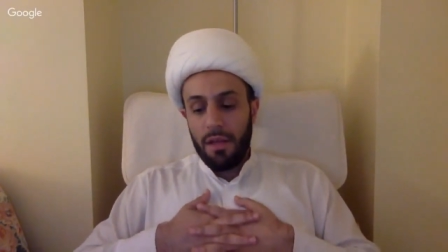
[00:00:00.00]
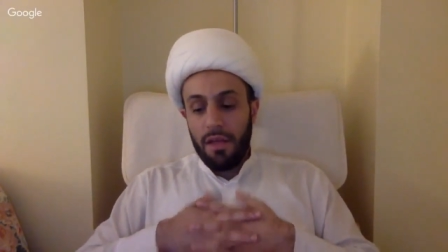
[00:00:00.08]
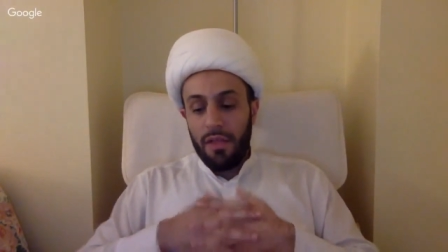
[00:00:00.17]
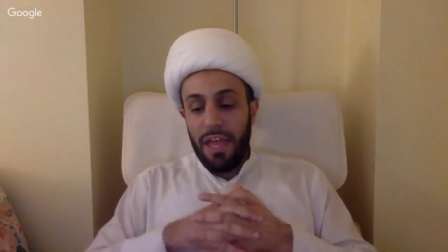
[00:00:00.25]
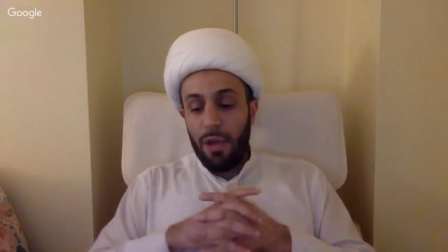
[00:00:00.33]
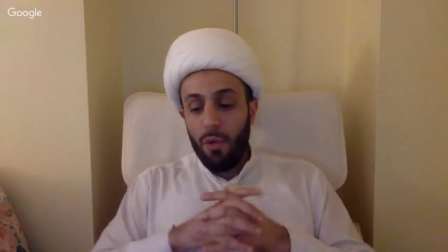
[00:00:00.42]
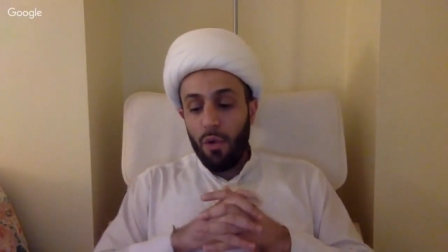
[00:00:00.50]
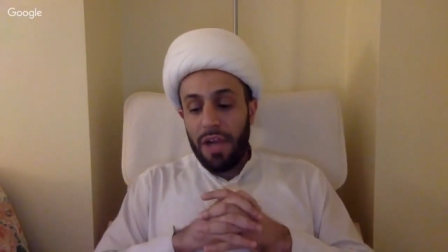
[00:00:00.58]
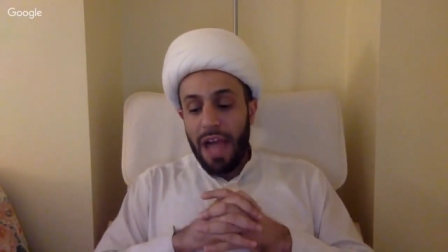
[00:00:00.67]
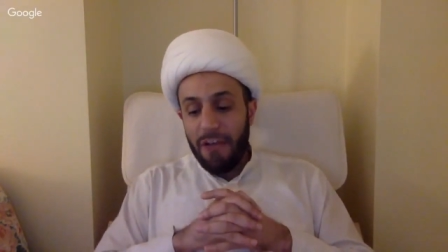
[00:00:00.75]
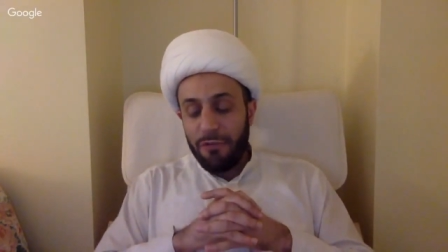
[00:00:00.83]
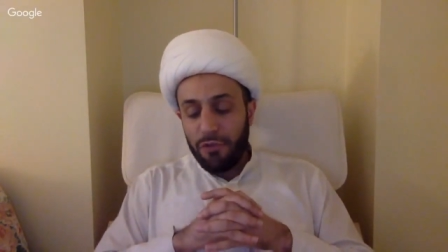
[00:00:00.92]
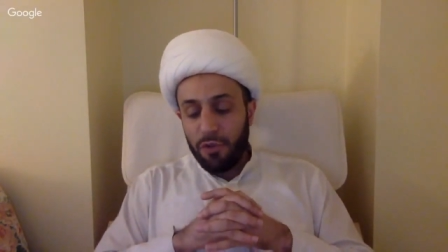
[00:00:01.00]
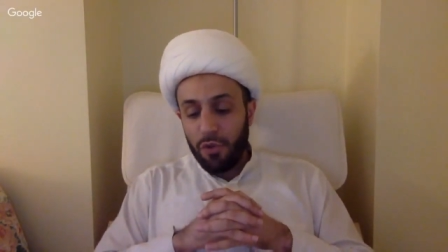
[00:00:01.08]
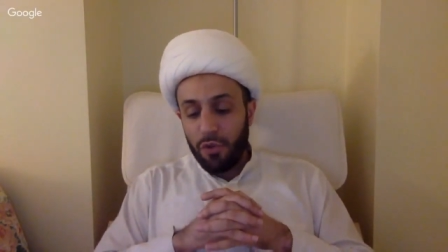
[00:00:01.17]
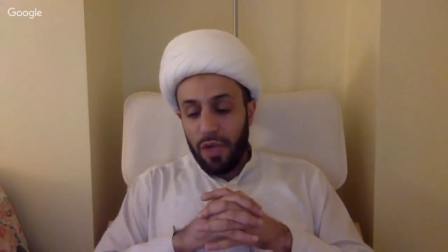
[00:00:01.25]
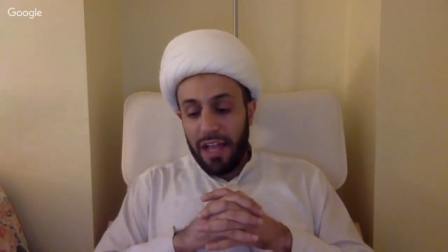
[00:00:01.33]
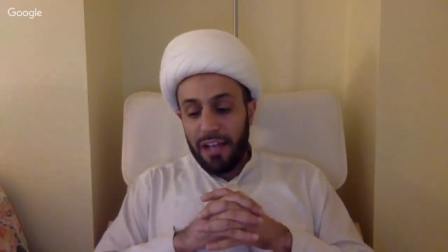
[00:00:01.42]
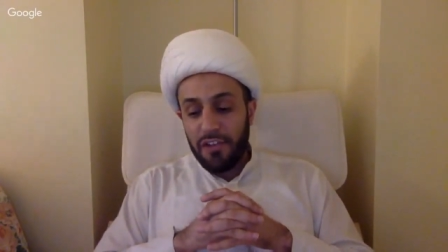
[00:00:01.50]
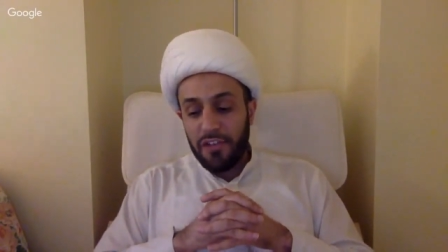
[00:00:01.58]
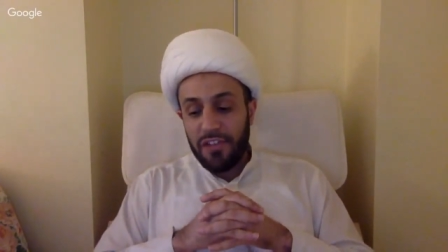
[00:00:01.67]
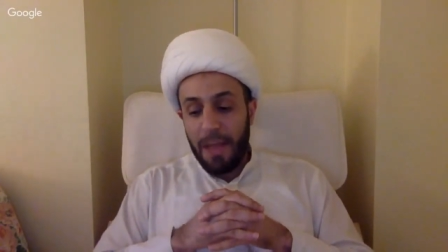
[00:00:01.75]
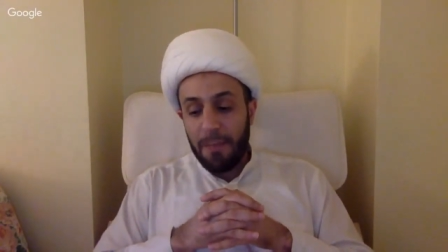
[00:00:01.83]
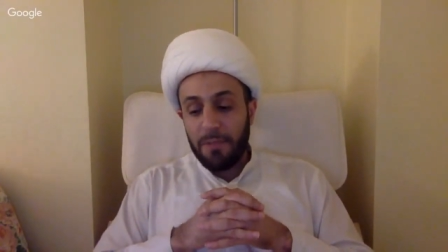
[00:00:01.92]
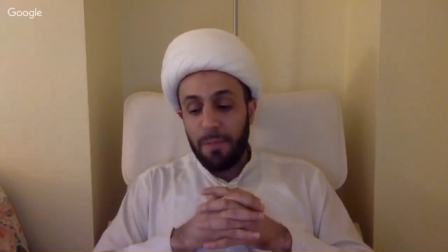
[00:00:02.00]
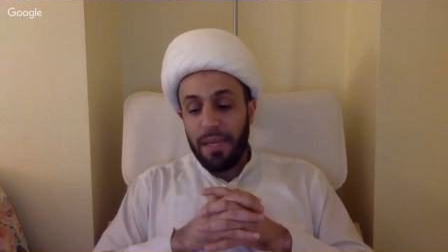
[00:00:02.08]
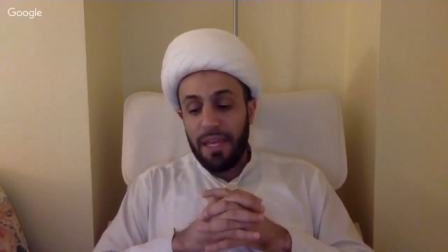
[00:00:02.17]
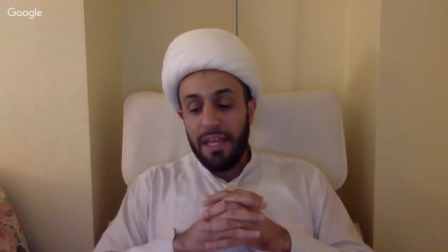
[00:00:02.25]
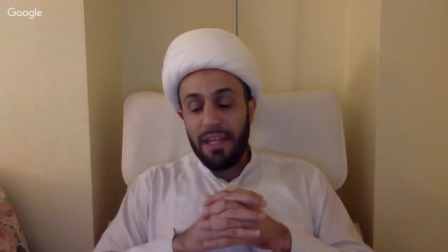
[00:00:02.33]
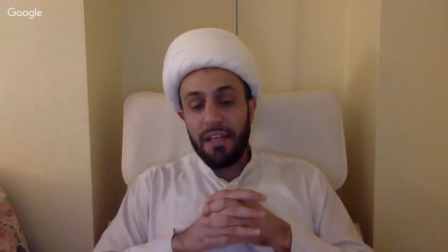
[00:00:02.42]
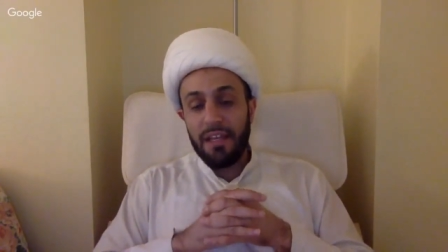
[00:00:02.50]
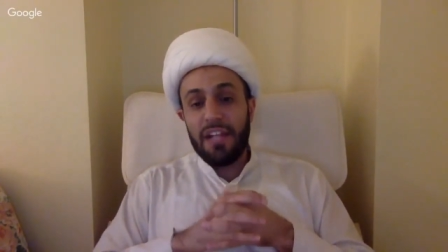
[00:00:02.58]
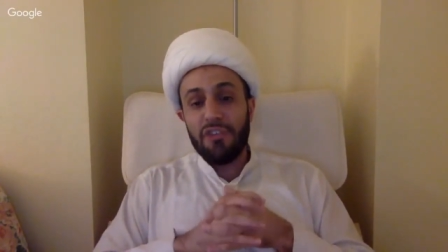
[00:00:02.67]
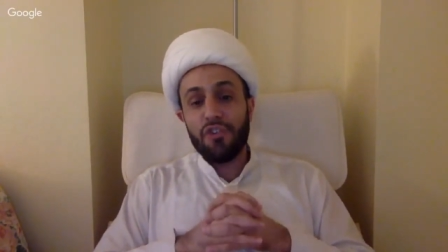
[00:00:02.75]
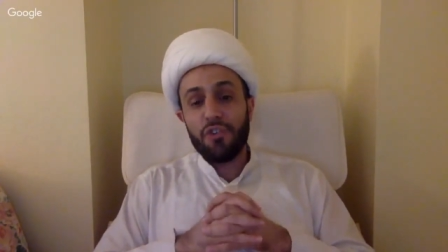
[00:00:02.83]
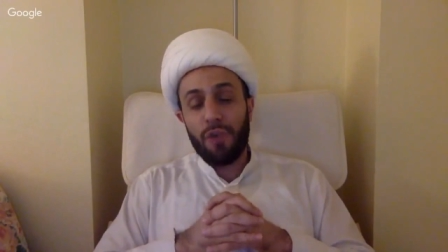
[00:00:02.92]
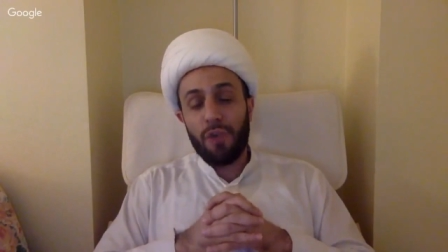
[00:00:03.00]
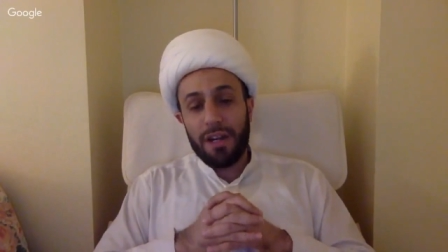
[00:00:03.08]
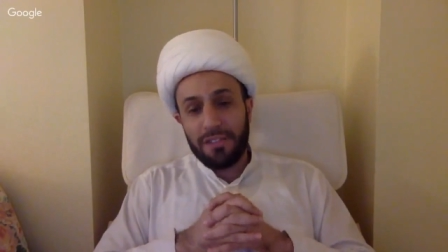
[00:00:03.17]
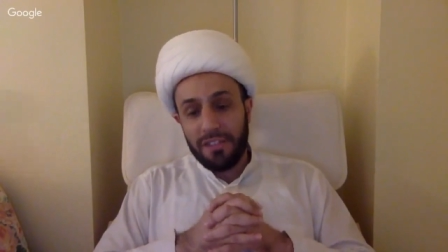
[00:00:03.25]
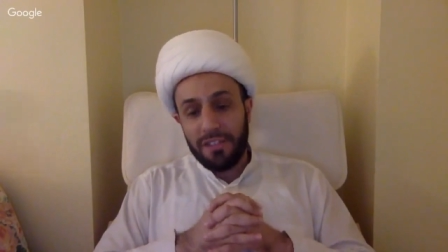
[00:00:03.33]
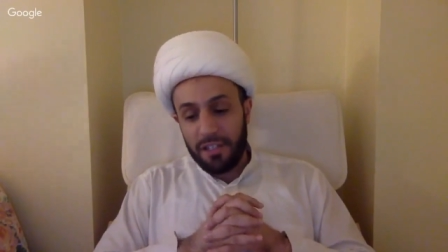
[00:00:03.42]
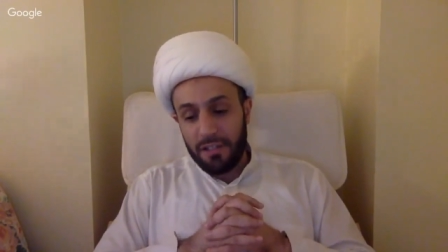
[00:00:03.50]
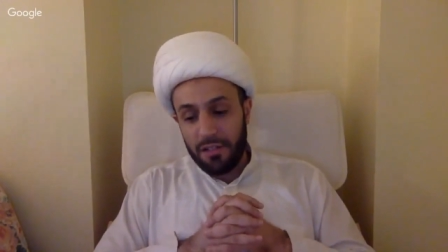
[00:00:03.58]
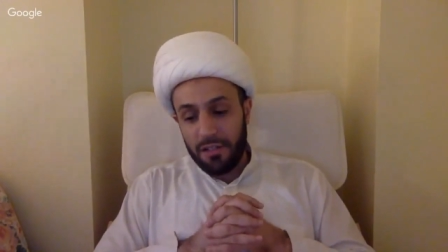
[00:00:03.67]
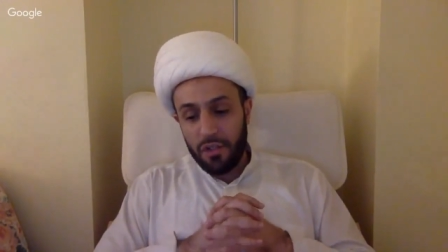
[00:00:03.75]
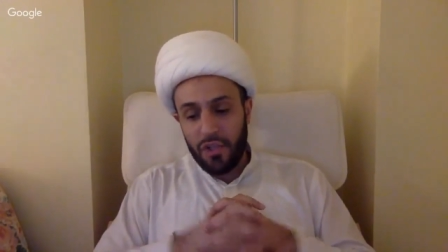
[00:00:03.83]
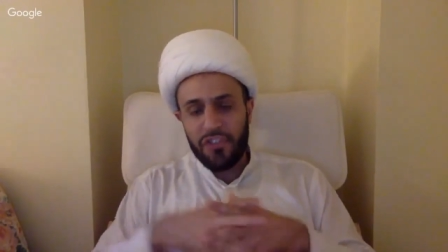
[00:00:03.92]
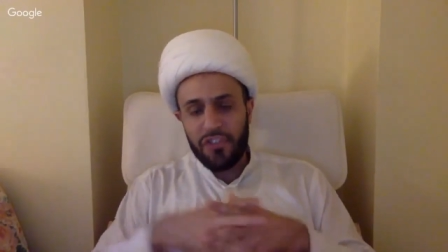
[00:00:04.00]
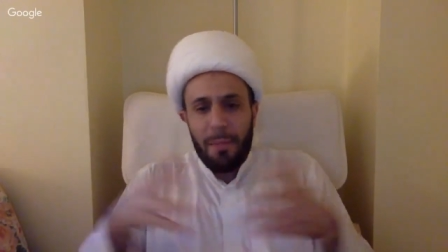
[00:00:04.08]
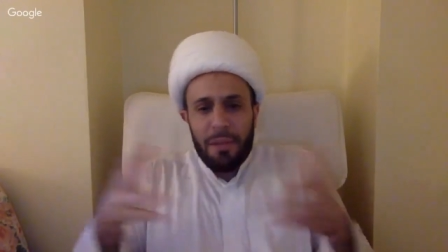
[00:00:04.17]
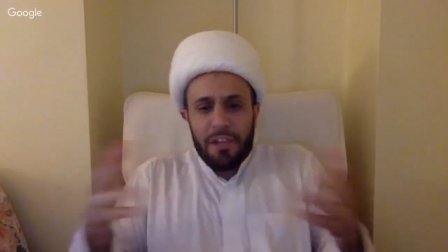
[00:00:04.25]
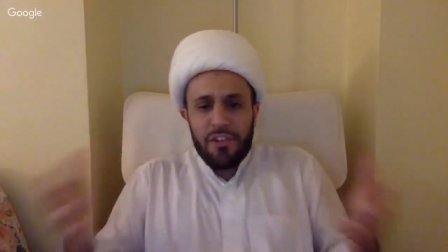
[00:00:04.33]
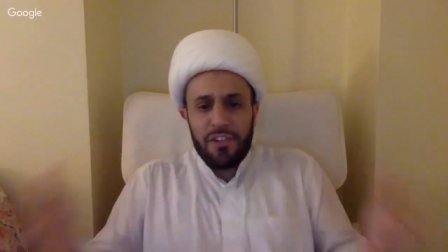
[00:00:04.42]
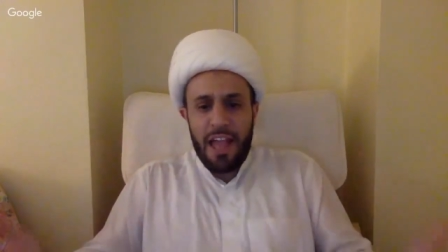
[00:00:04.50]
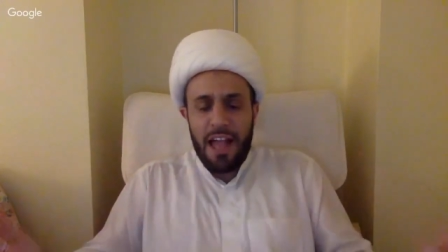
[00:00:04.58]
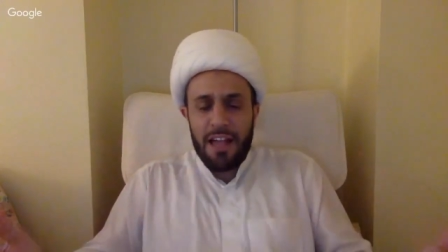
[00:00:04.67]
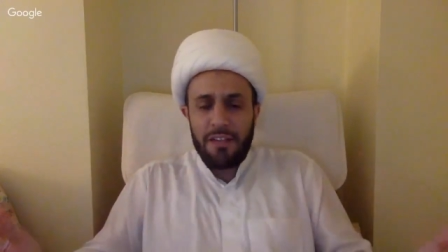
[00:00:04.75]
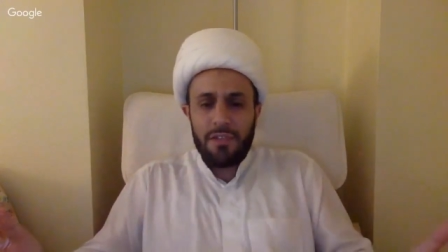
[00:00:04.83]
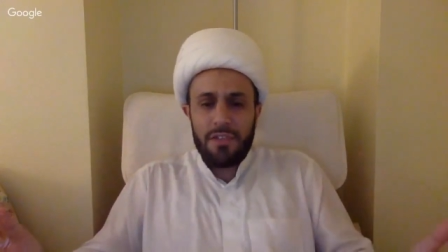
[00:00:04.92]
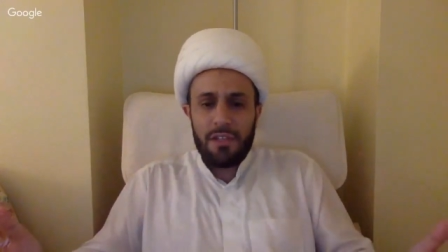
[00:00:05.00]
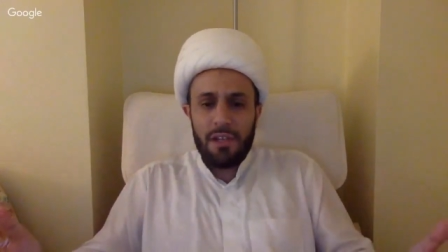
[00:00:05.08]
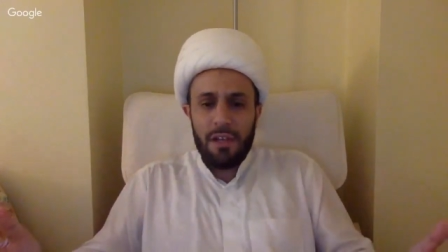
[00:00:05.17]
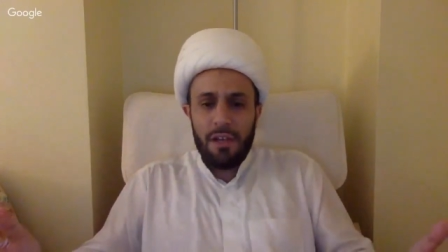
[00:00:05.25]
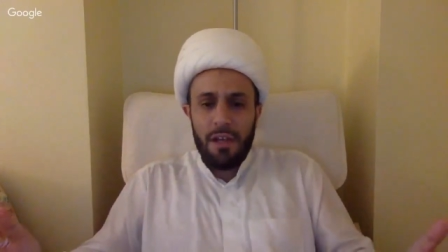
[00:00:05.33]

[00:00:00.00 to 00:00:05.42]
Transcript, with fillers: they would have to accept being instructed to some extent